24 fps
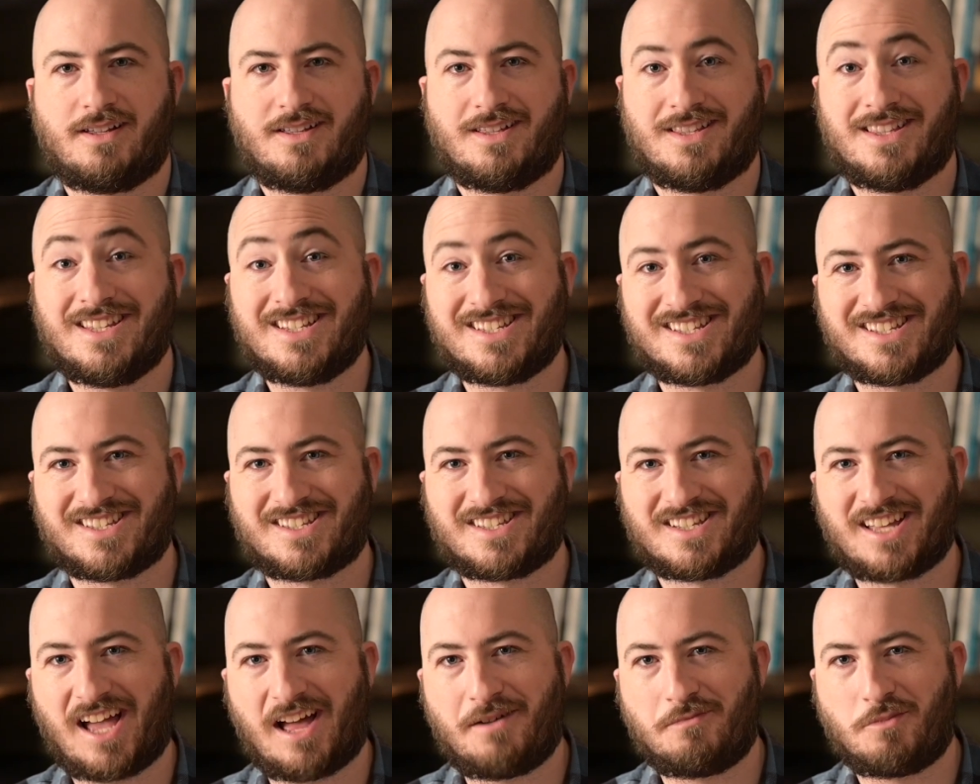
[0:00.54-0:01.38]
This is
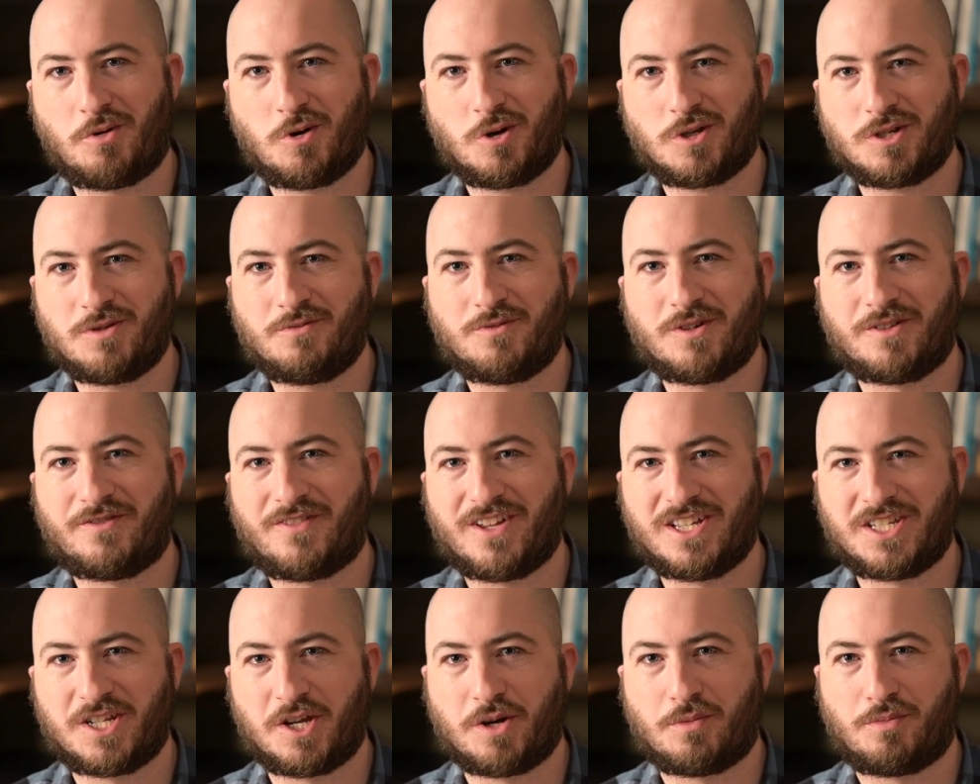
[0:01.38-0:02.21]
Scott Morrison with
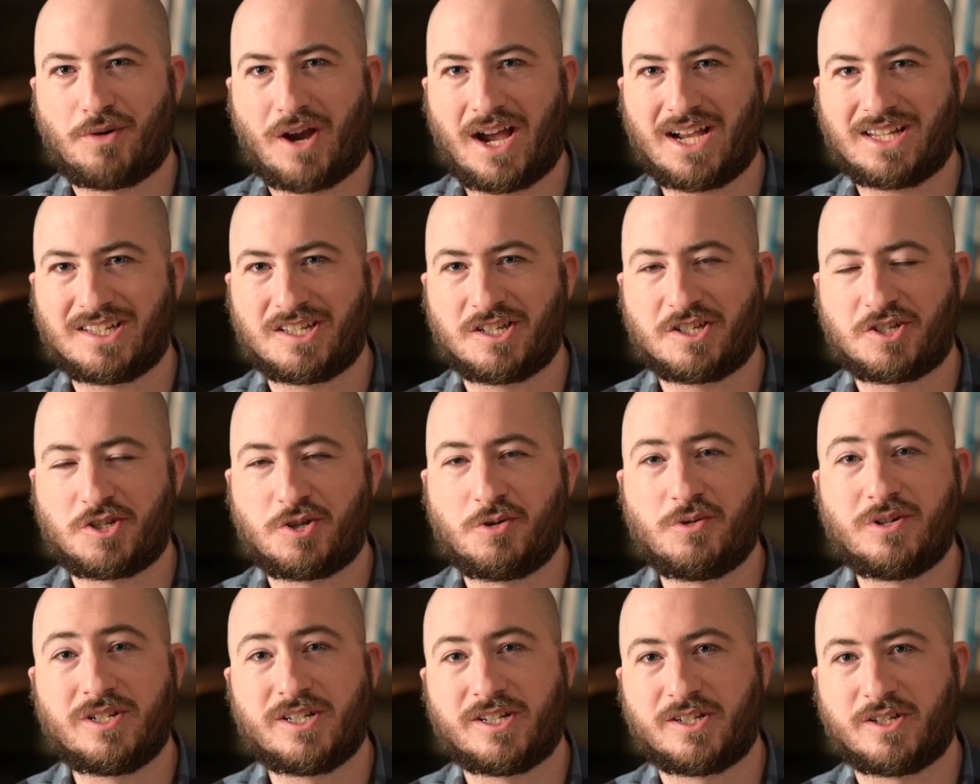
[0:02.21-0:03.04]
Physiopraxis
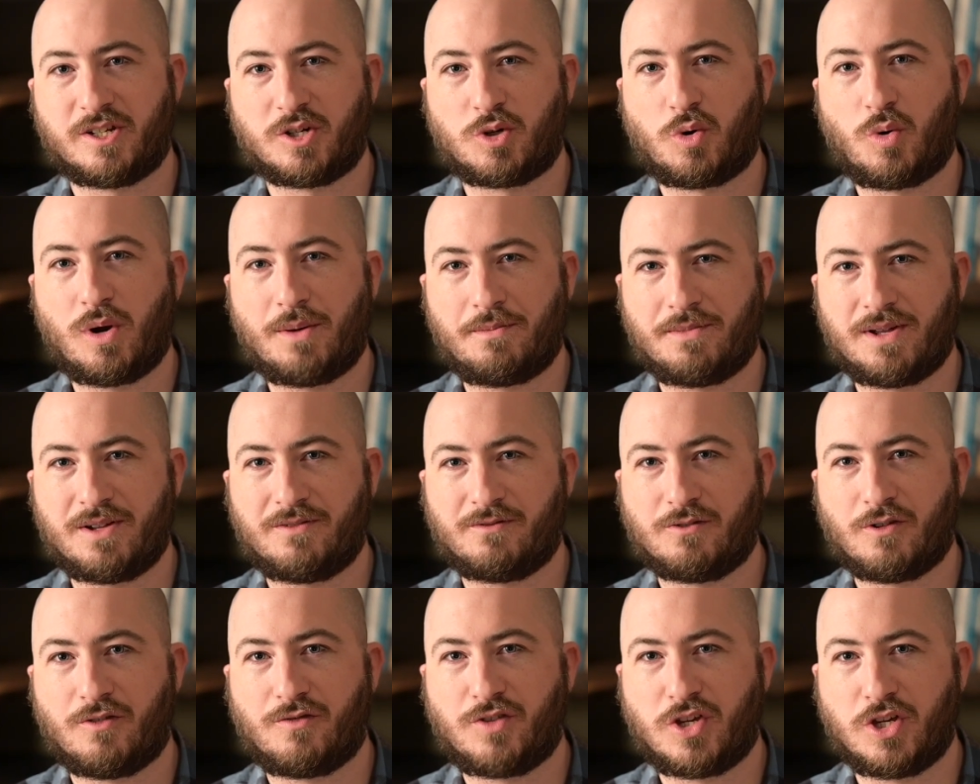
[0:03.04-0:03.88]
doing an
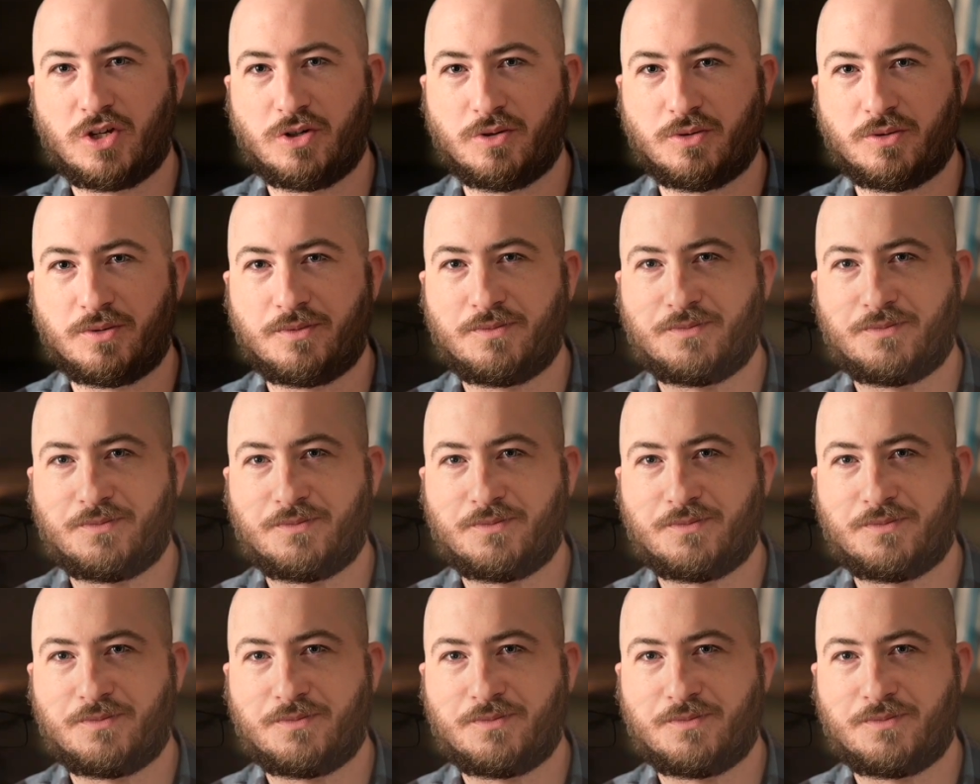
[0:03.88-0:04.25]
equipment review.